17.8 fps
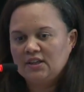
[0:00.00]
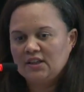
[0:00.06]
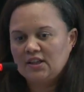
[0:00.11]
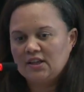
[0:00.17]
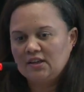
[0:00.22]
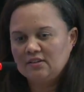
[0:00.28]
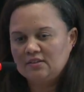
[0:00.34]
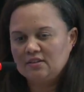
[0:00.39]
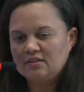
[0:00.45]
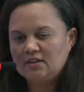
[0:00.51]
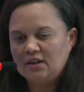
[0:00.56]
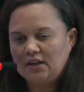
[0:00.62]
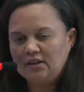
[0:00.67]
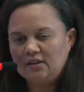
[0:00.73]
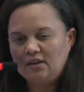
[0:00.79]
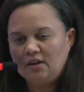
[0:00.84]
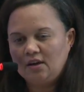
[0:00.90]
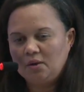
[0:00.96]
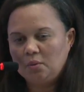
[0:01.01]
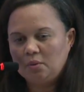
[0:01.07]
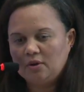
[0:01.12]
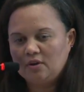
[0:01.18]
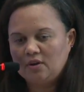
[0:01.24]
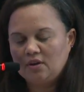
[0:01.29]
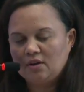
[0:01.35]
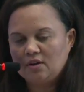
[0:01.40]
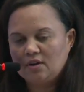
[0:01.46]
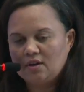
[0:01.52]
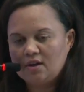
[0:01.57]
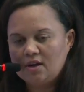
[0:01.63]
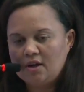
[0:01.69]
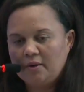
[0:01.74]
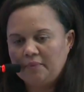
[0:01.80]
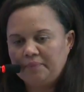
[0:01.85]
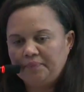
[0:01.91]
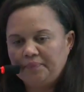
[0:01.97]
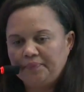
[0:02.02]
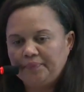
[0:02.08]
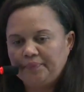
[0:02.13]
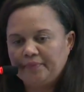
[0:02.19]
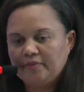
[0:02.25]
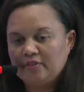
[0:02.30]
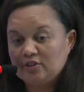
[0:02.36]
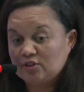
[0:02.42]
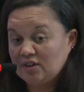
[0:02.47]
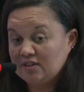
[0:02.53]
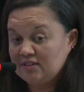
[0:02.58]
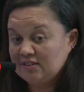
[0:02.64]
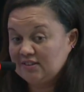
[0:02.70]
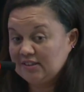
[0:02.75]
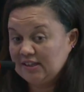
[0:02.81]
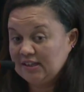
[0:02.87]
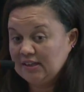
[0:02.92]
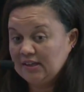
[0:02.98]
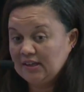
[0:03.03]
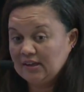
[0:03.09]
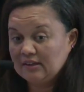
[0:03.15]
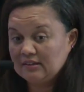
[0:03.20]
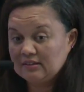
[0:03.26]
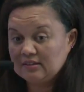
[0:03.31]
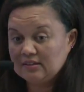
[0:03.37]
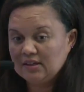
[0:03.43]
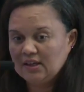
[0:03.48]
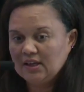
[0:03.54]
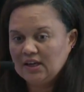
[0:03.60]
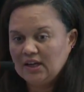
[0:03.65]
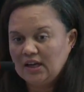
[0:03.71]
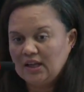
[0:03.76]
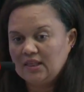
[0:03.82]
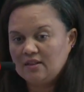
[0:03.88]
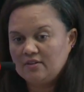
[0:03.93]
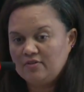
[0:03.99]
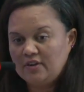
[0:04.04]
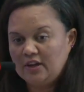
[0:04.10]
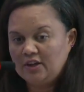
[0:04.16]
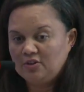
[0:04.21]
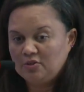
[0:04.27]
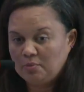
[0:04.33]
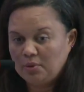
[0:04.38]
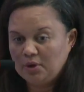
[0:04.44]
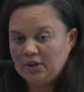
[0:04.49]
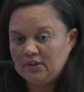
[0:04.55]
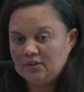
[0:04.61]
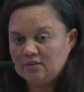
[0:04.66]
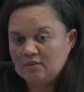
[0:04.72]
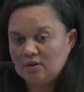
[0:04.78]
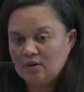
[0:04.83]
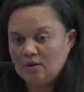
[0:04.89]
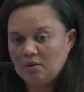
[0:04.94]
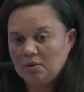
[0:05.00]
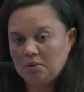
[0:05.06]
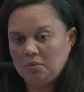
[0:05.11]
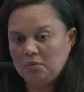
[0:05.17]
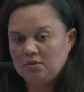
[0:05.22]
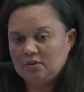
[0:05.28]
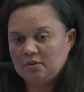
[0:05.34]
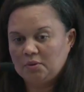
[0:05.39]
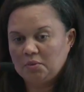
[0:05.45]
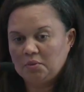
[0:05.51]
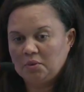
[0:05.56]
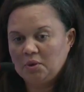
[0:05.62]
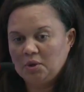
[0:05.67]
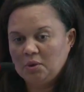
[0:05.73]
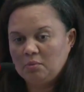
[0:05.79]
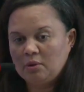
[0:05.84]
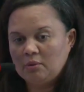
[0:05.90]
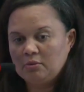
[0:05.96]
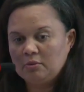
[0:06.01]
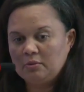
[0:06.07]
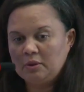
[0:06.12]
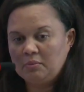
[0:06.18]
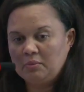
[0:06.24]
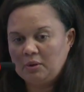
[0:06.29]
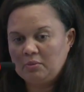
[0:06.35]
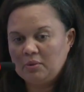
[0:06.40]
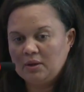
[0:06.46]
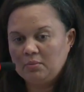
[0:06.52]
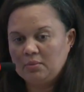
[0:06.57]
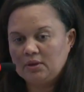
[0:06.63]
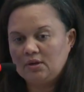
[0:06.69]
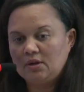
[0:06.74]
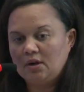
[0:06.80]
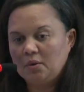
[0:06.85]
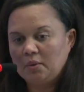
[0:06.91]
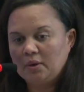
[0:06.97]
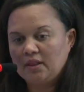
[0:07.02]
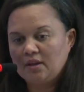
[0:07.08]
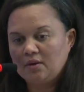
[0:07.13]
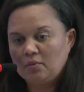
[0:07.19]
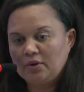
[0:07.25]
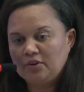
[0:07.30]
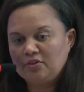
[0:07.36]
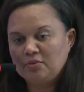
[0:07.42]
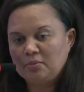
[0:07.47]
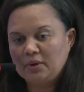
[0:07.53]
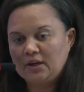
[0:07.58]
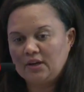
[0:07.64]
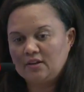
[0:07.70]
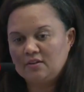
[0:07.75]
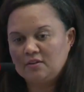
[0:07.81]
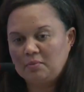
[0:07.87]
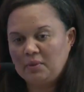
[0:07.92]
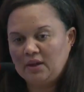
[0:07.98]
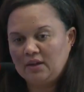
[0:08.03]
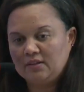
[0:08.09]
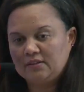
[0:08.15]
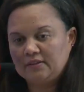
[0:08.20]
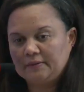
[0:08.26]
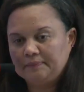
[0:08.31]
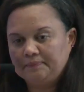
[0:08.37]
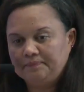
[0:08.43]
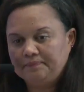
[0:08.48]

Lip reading: There is a slightly lower viscosity index, and the flash points are also probably maybe a bit lower than what you might expect.